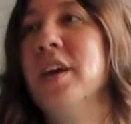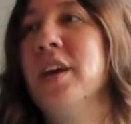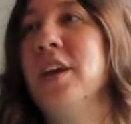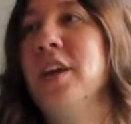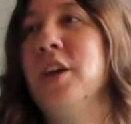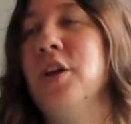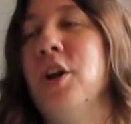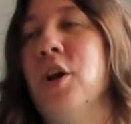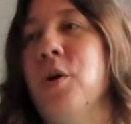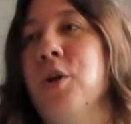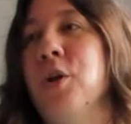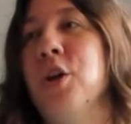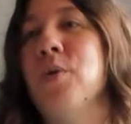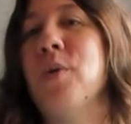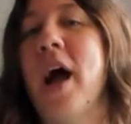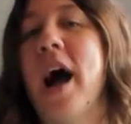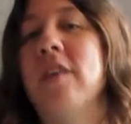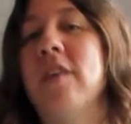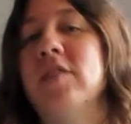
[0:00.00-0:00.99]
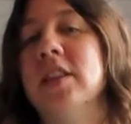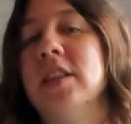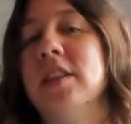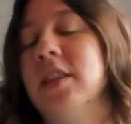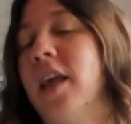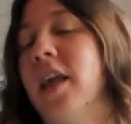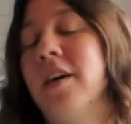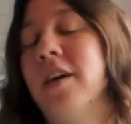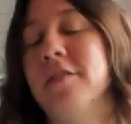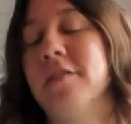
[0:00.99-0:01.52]
know, you have a
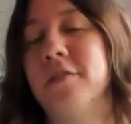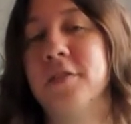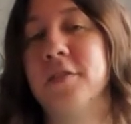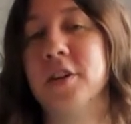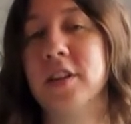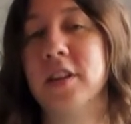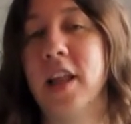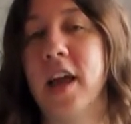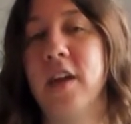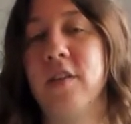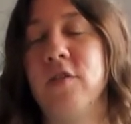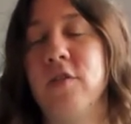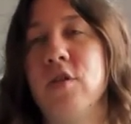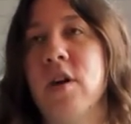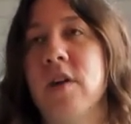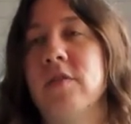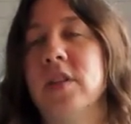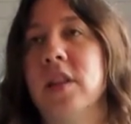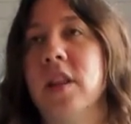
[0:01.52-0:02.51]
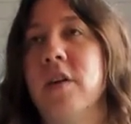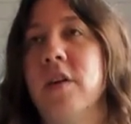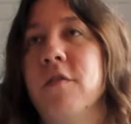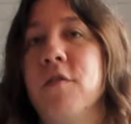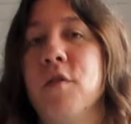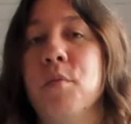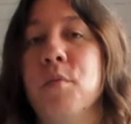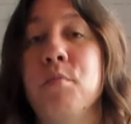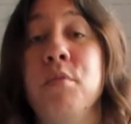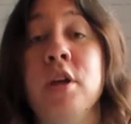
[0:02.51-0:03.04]
love for life, you have a love
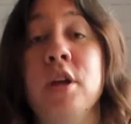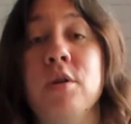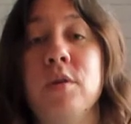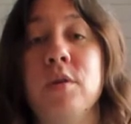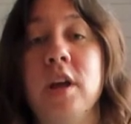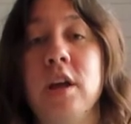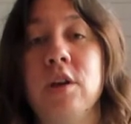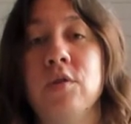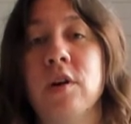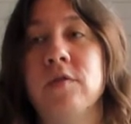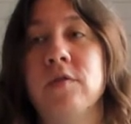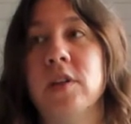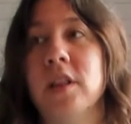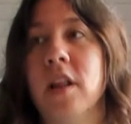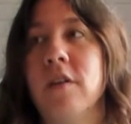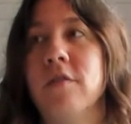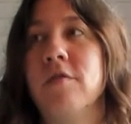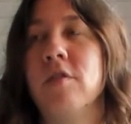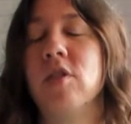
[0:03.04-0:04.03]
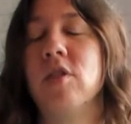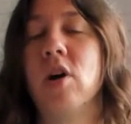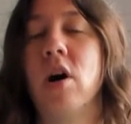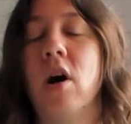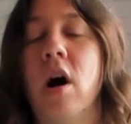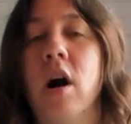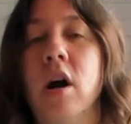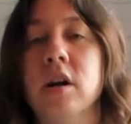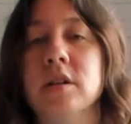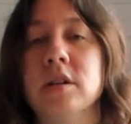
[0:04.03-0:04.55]
for beauty, you have a love for the
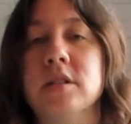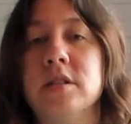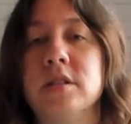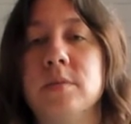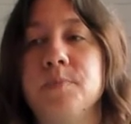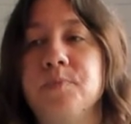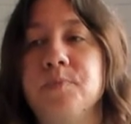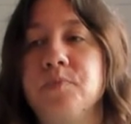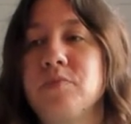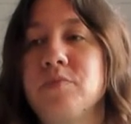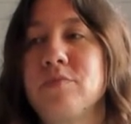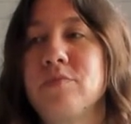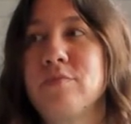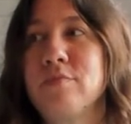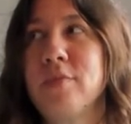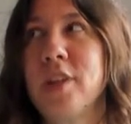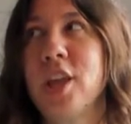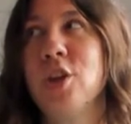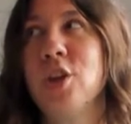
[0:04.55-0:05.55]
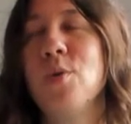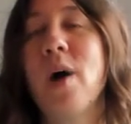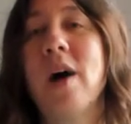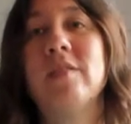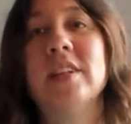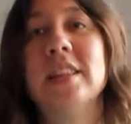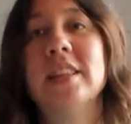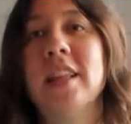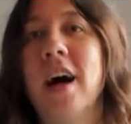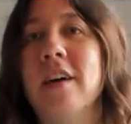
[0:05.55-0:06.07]
arts, you have a
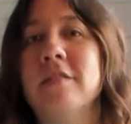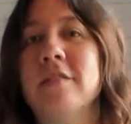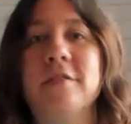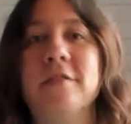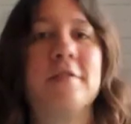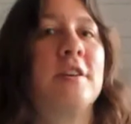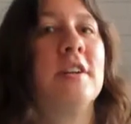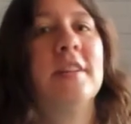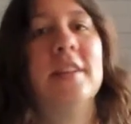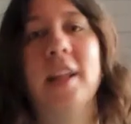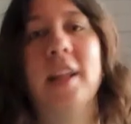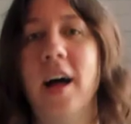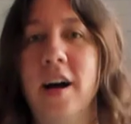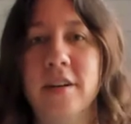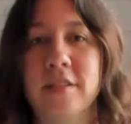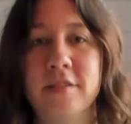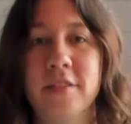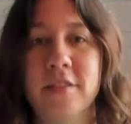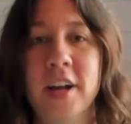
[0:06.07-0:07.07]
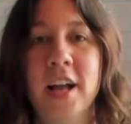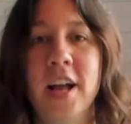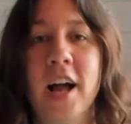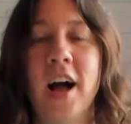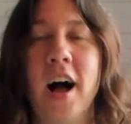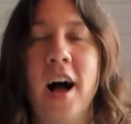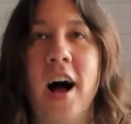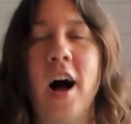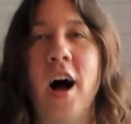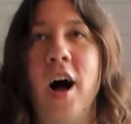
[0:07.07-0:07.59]
love for love.
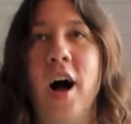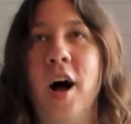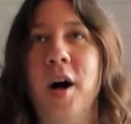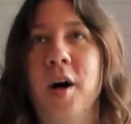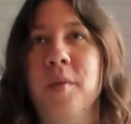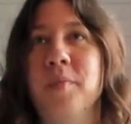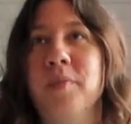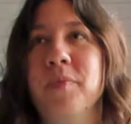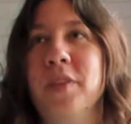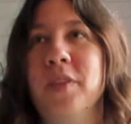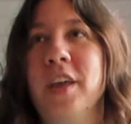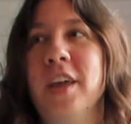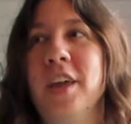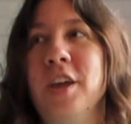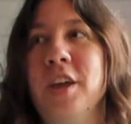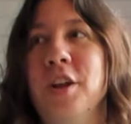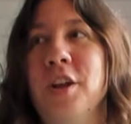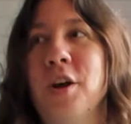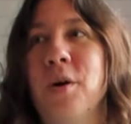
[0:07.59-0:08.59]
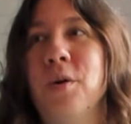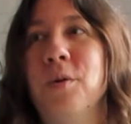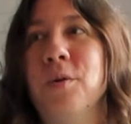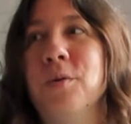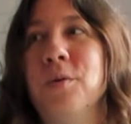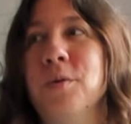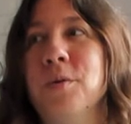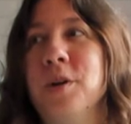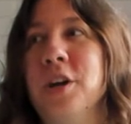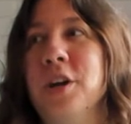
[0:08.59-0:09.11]
You
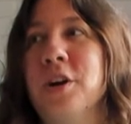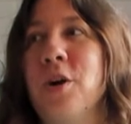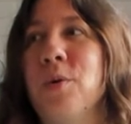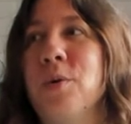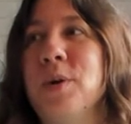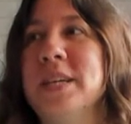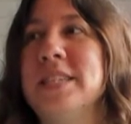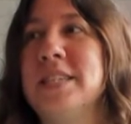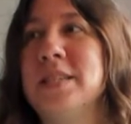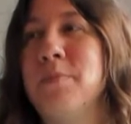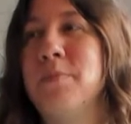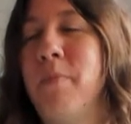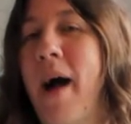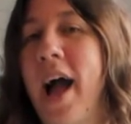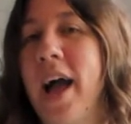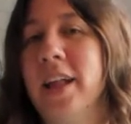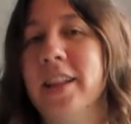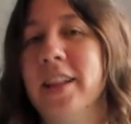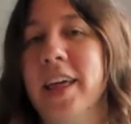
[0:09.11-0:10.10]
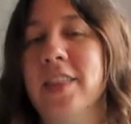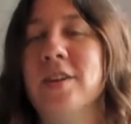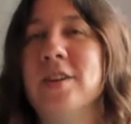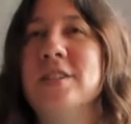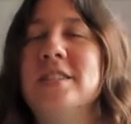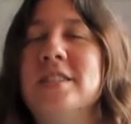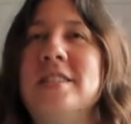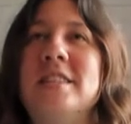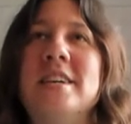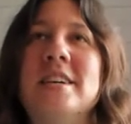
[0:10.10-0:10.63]
know, you're always smiling.
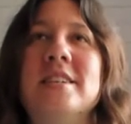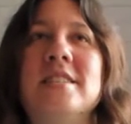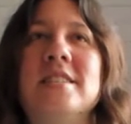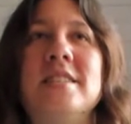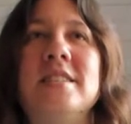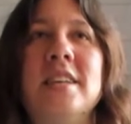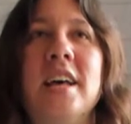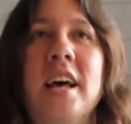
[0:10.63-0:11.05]
There's this